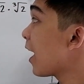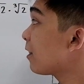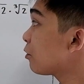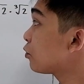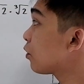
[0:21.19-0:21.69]

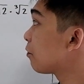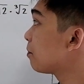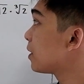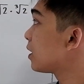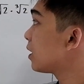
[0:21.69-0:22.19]
n root of
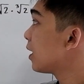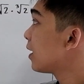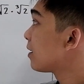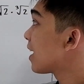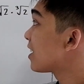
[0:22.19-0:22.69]
b,
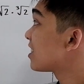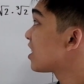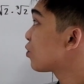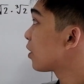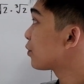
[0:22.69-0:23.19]
that is
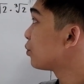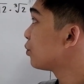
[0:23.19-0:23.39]
equal